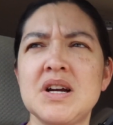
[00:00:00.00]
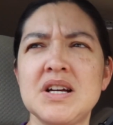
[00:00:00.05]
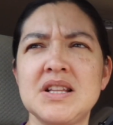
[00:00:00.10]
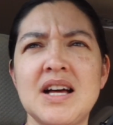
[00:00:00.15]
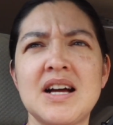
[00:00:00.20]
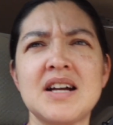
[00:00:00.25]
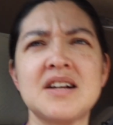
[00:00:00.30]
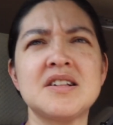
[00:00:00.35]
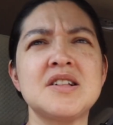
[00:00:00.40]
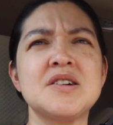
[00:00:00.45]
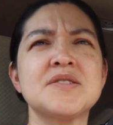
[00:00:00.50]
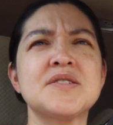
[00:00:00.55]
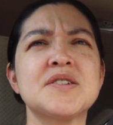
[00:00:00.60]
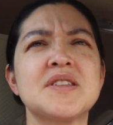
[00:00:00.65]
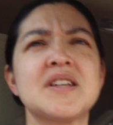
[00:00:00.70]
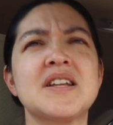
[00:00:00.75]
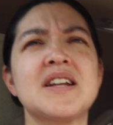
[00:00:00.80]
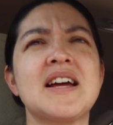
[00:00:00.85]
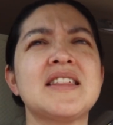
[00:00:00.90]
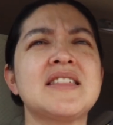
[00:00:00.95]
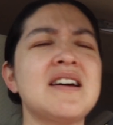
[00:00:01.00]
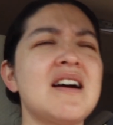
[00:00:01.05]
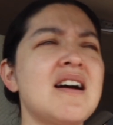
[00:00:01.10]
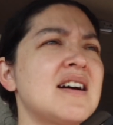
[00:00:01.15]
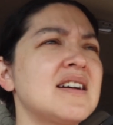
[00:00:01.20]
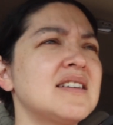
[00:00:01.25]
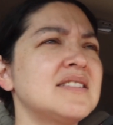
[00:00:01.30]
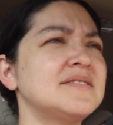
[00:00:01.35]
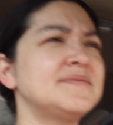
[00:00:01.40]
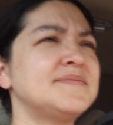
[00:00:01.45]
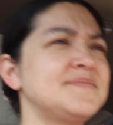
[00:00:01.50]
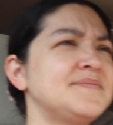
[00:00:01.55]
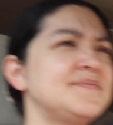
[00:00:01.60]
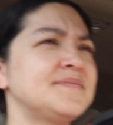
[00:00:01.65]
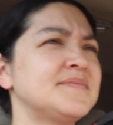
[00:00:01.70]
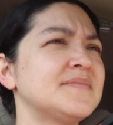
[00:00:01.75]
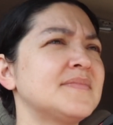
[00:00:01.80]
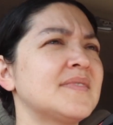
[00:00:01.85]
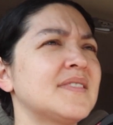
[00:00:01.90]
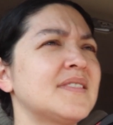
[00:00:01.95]
We're a lot closer than I thought. We're taking the
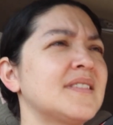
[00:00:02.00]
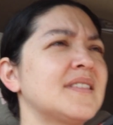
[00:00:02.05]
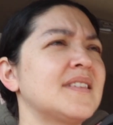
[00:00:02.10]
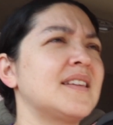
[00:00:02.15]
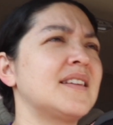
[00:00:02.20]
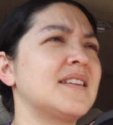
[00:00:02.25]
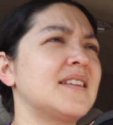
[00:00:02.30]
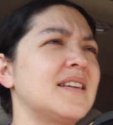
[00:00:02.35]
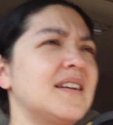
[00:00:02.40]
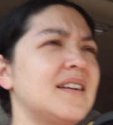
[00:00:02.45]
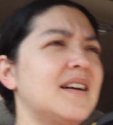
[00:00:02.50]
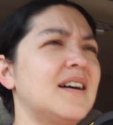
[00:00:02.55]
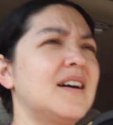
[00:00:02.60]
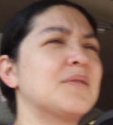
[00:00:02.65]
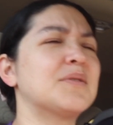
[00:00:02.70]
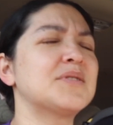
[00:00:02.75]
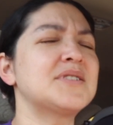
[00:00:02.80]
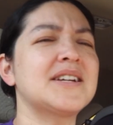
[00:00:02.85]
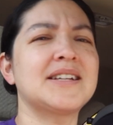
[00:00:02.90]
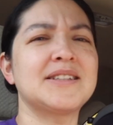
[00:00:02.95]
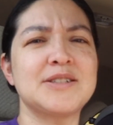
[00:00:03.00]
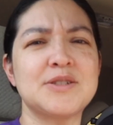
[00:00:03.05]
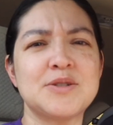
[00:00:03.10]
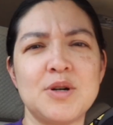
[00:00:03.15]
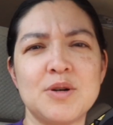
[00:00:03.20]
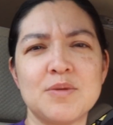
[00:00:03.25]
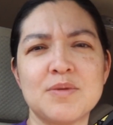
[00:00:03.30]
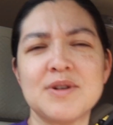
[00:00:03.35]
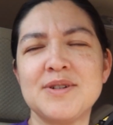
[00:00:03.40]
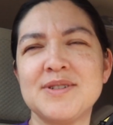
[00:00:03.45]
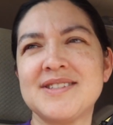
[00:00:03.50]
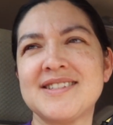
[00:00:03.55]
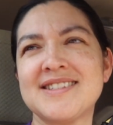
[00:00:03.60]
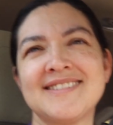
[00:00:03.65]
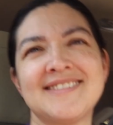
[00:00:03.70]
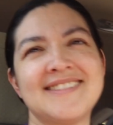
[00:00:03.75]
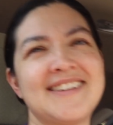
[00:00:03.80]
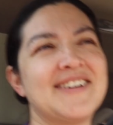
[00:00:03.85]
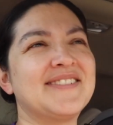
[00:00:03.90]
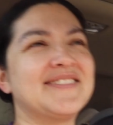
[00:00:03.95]
121 sewer. Oh, we're taking the toll roads?
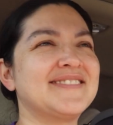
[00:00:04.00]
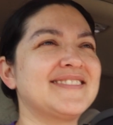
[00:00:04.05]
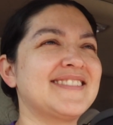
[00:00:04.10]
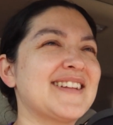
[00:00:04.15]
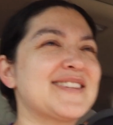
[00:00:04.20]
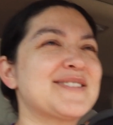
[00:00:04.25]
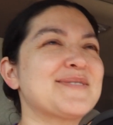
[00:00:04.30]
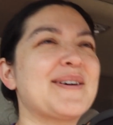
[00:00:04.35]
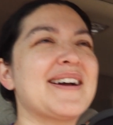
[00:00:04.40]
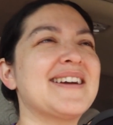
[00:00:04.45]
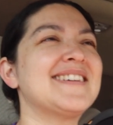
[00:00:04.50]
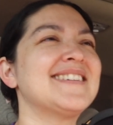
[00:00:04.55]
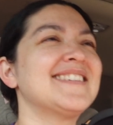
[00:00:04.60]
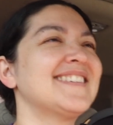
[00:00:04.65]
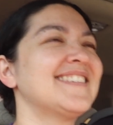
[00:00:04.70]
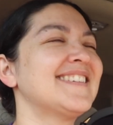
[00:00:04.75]
That's why.